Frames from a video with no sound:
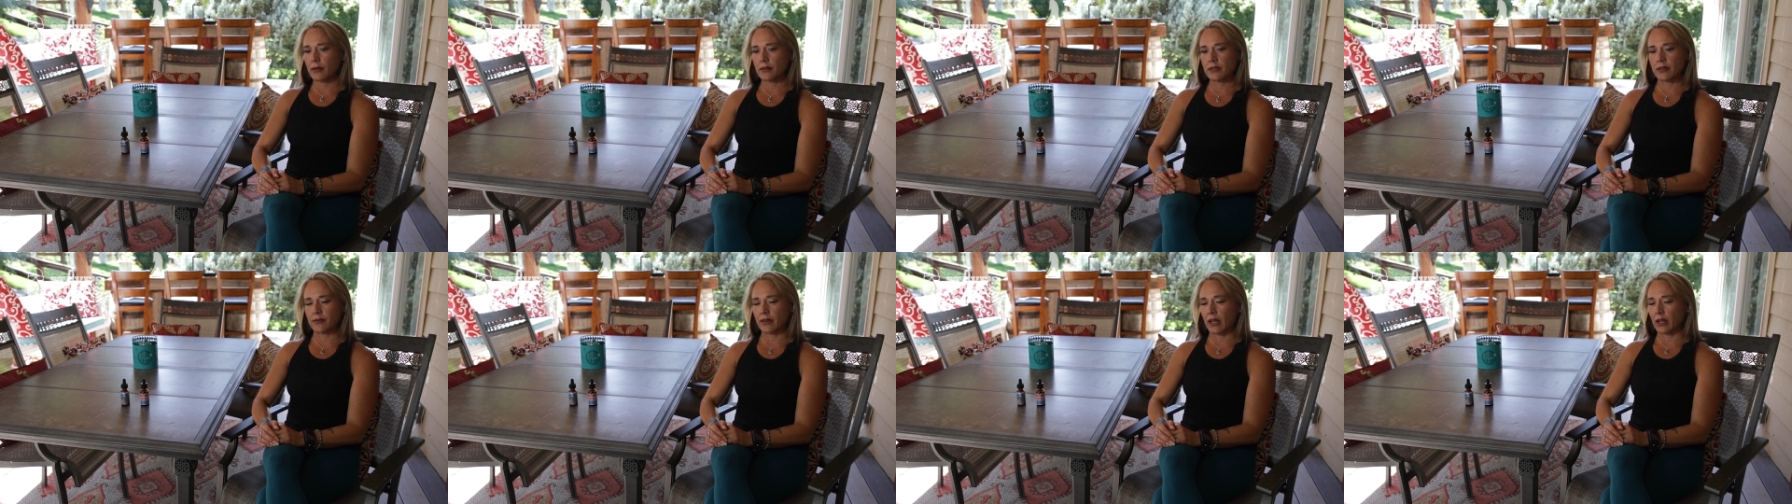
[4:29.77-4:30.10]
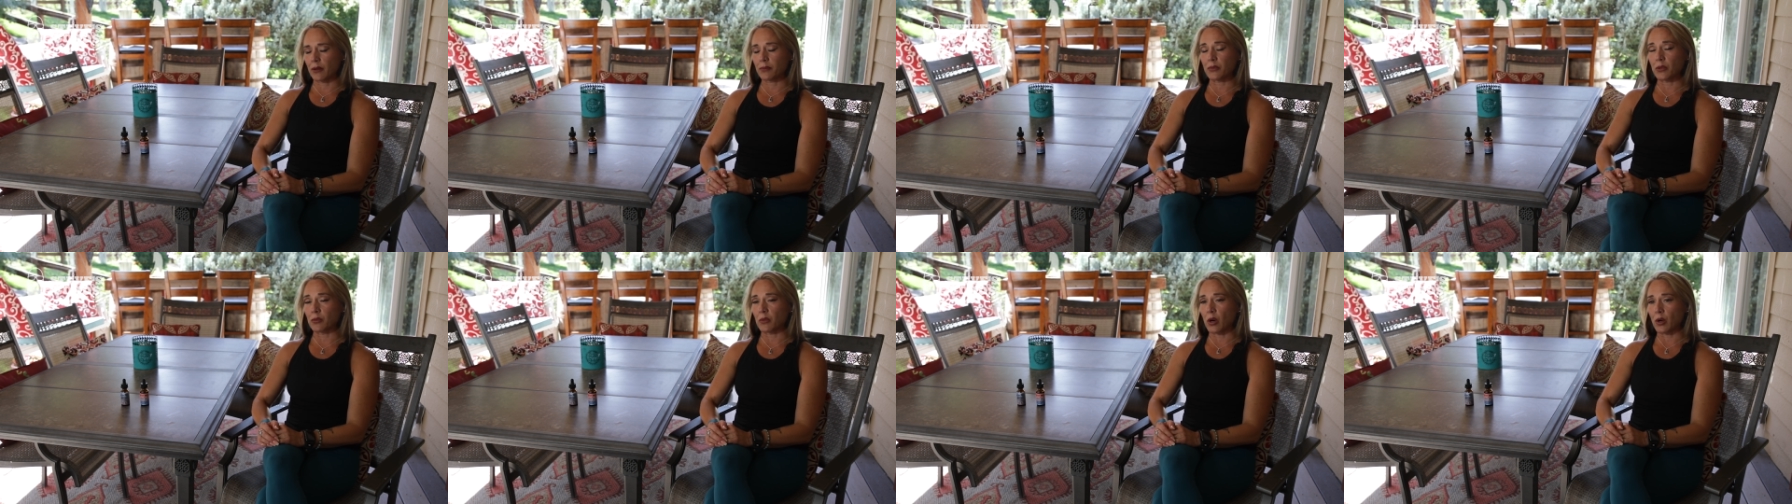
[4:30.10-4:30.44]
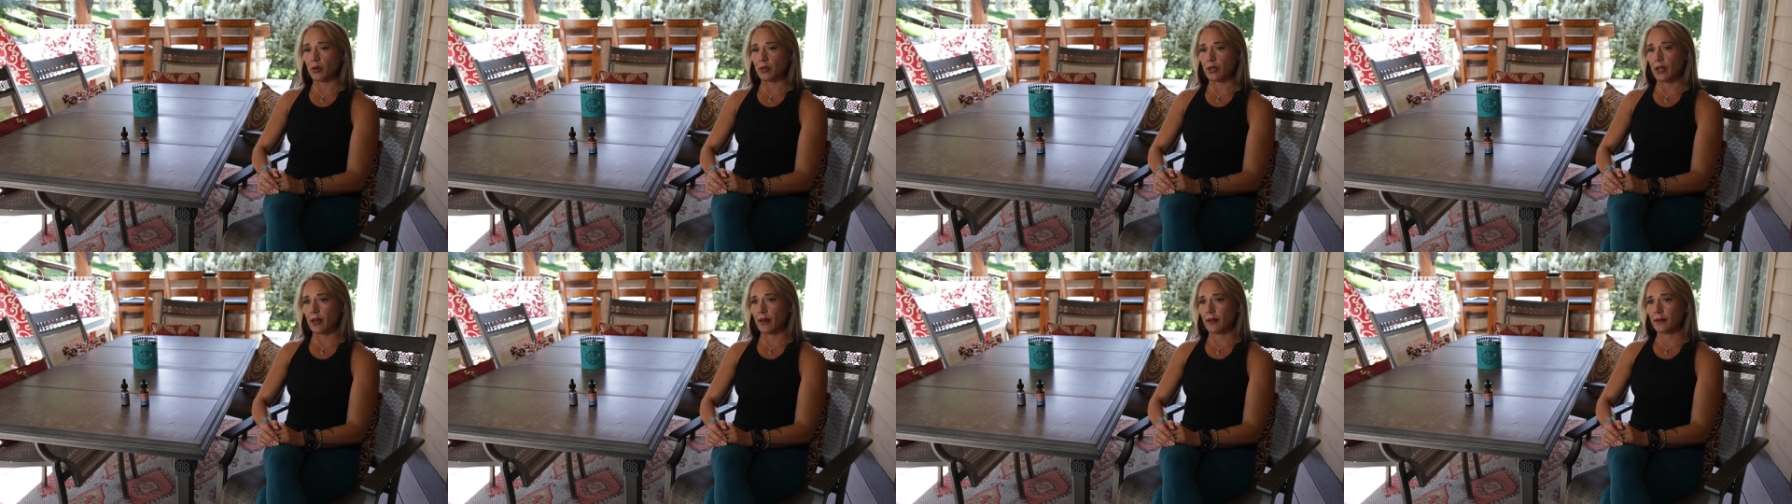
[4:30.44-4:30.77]
developed
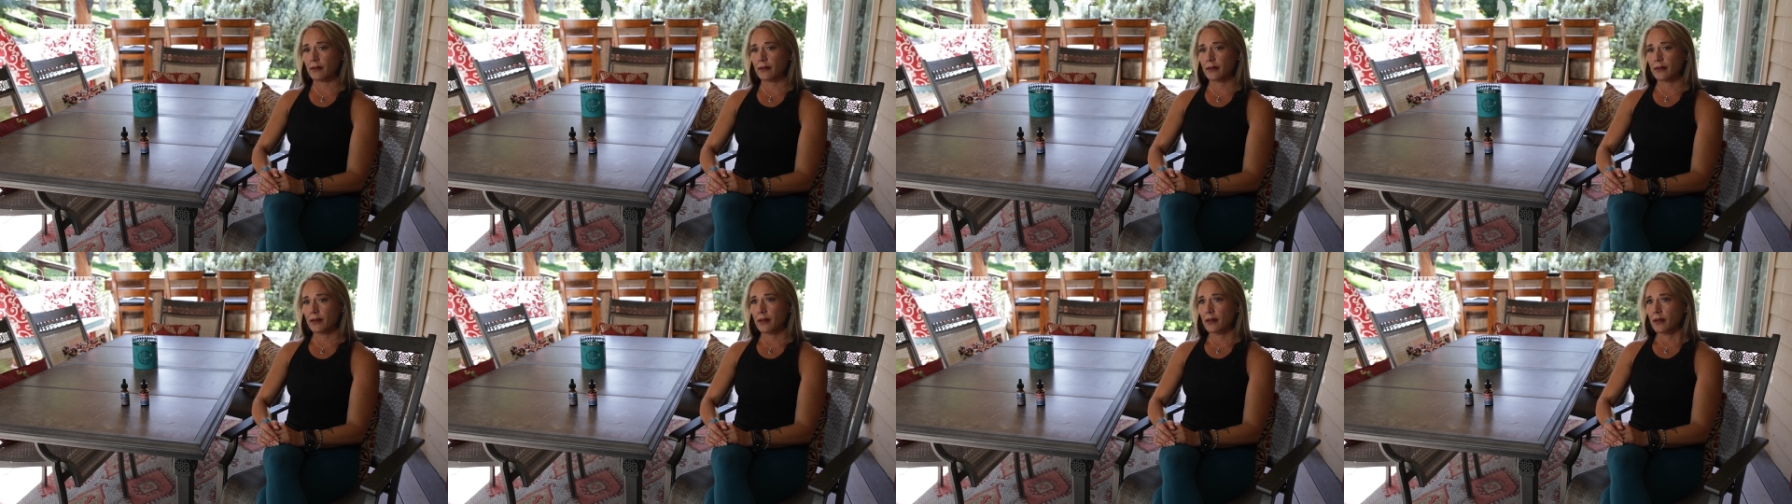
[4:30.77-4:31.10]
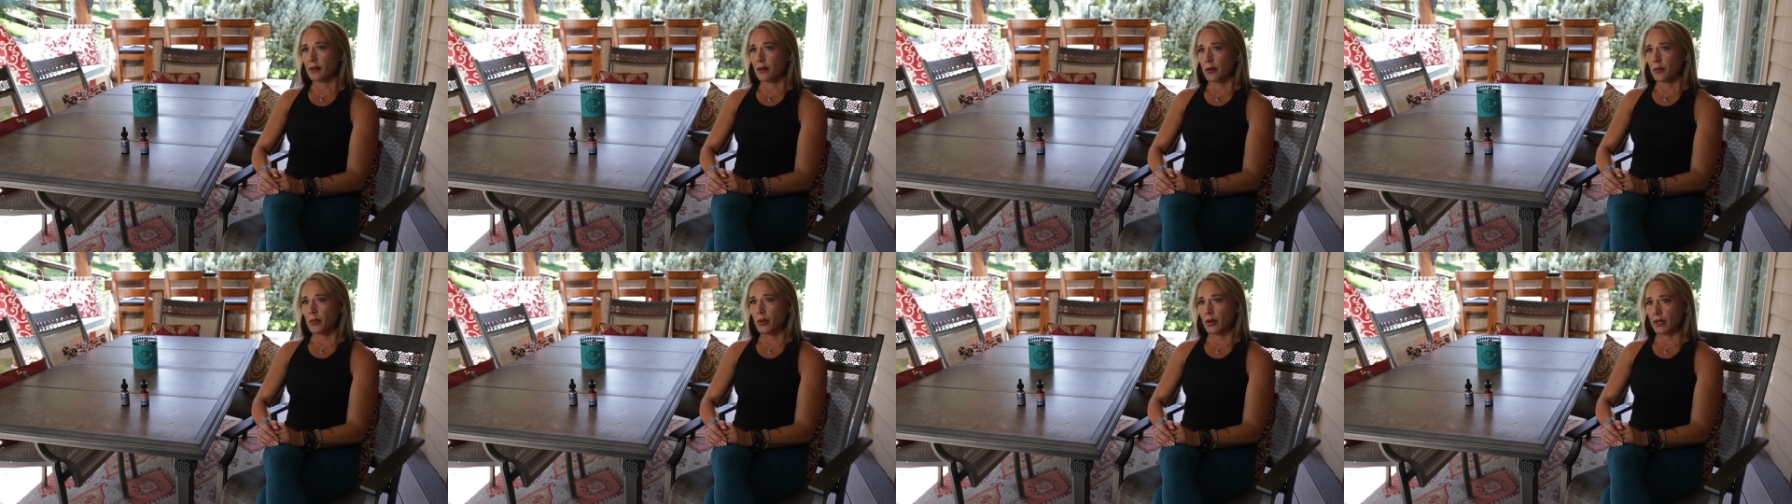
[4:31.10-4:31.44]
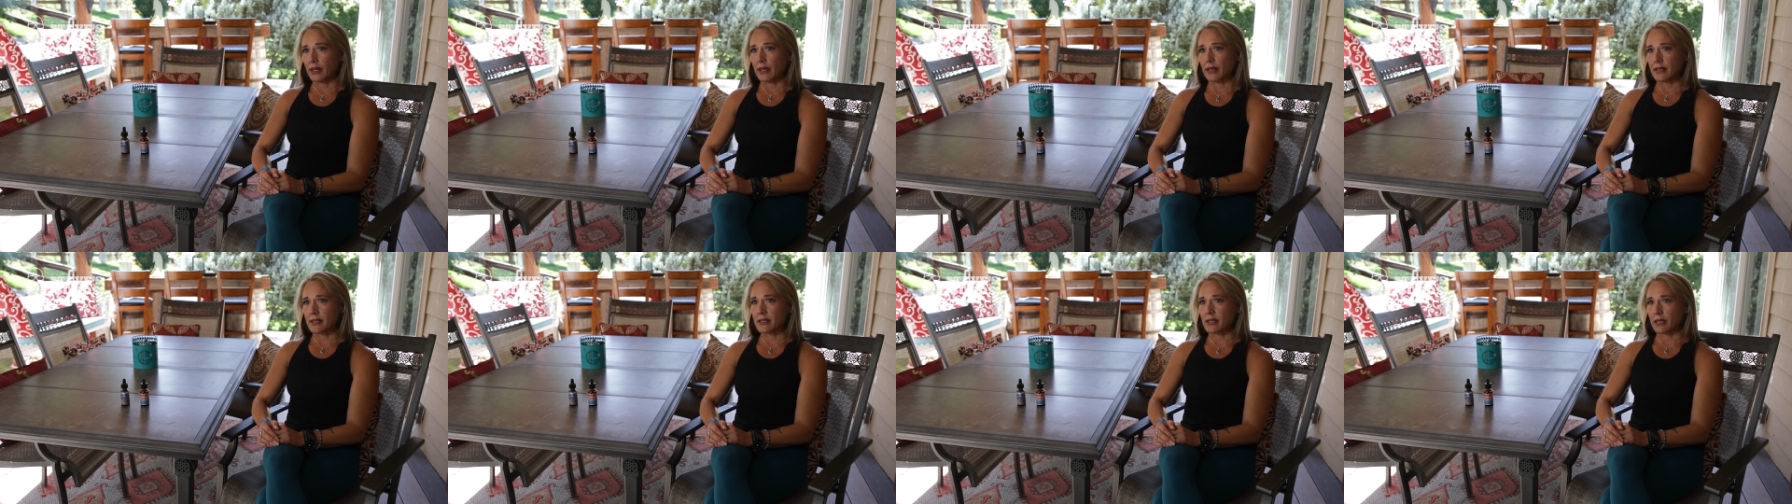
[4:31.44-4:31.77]
pneumonia
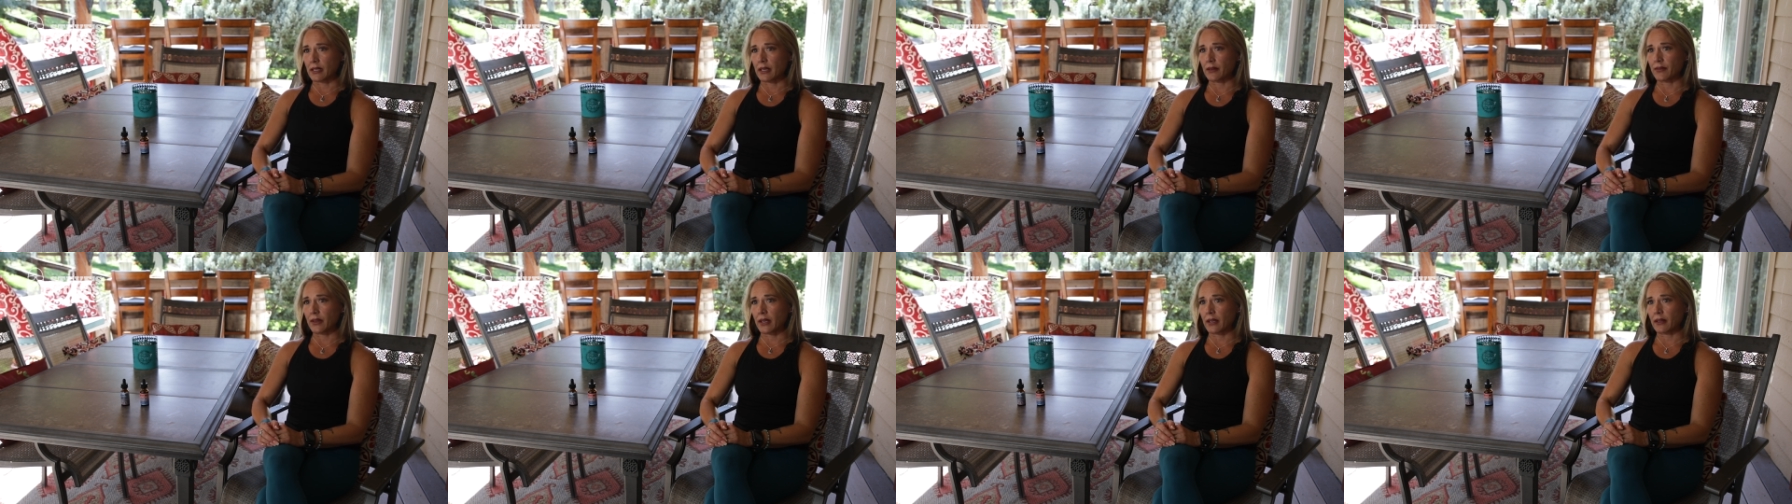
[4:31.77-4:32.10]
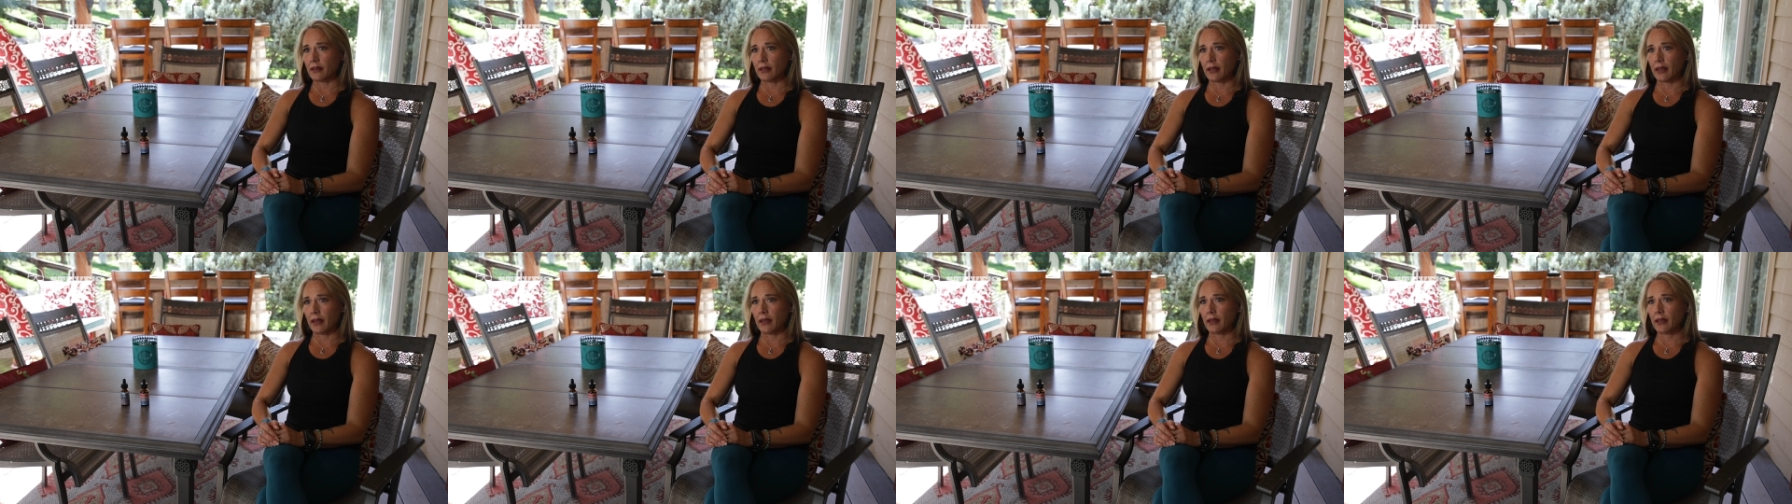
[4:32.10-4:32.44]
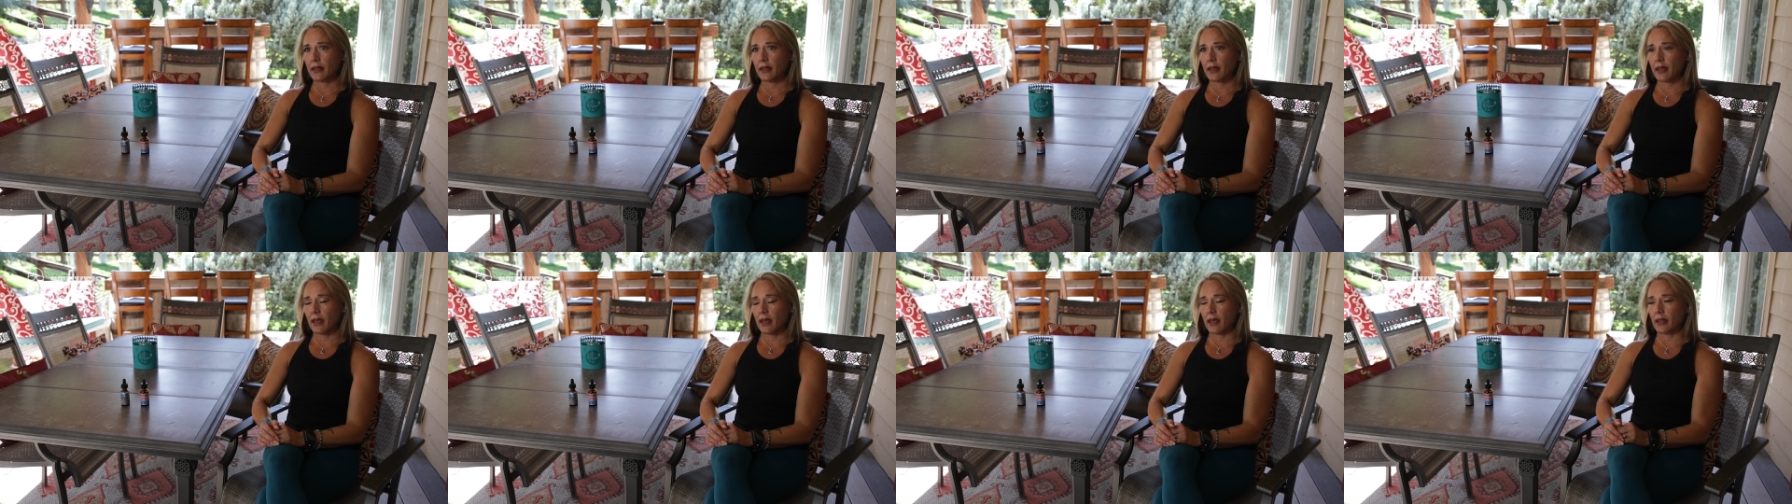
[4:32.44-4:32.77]
pretty significantly
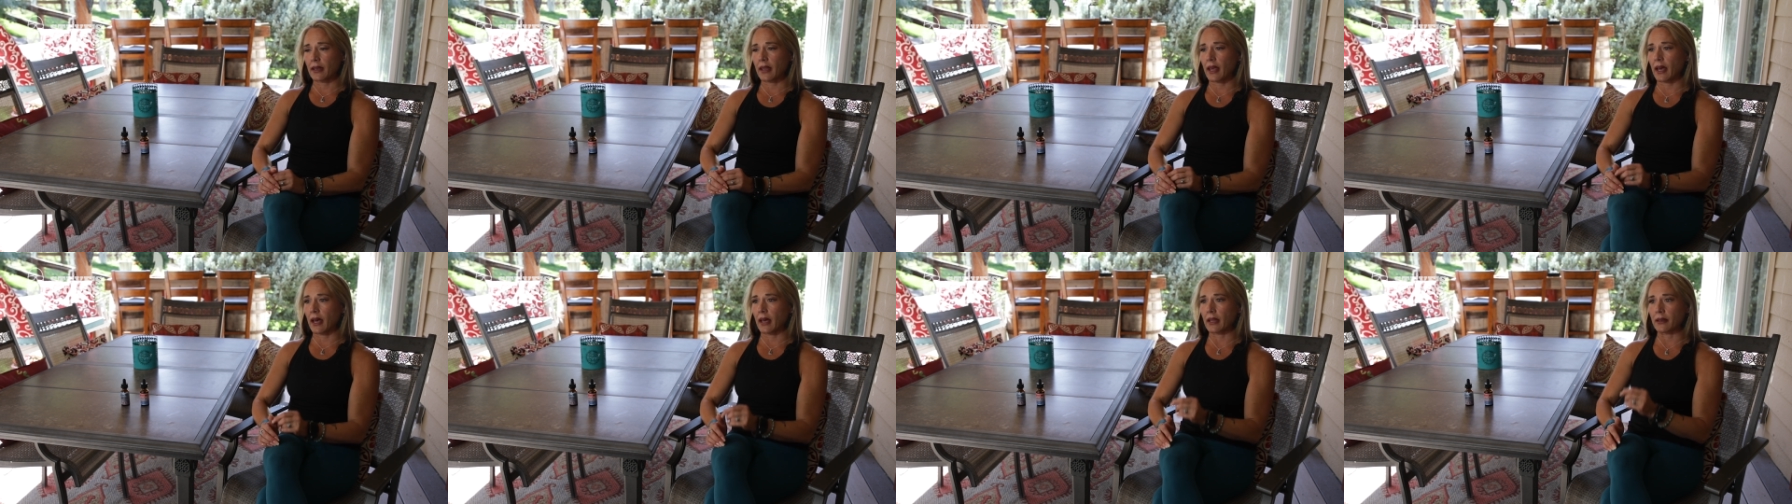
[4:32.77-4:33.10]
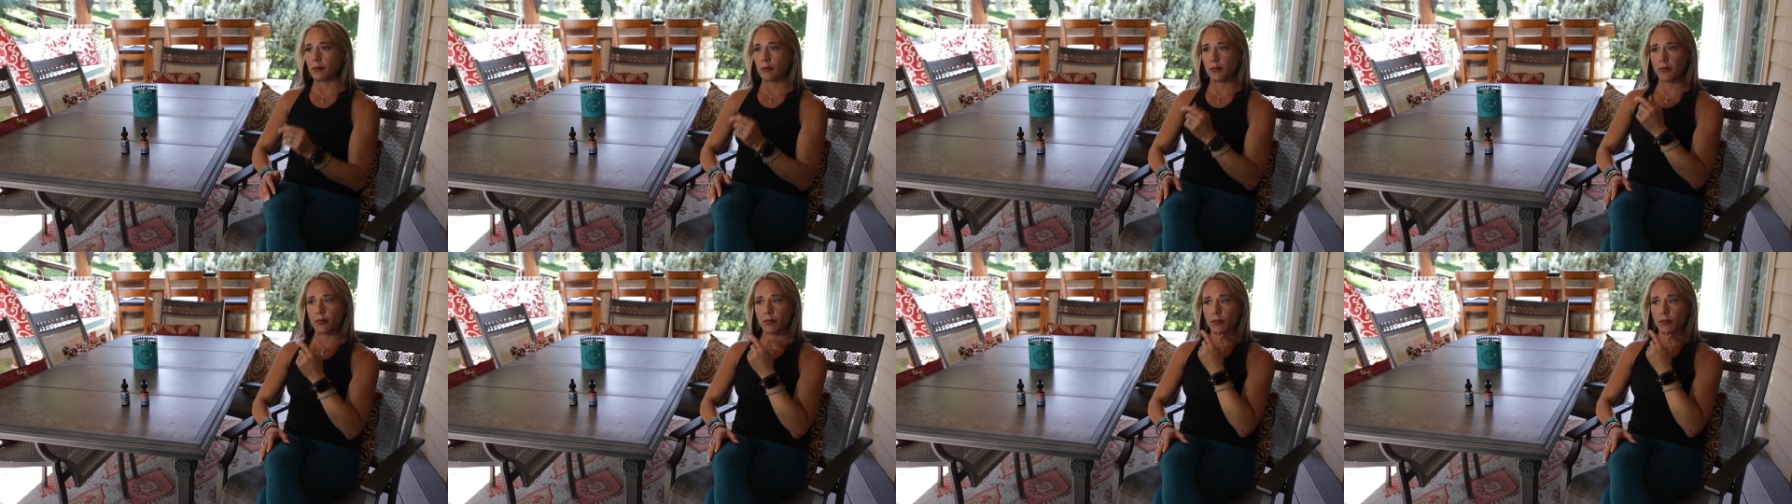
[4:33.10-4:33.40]
and had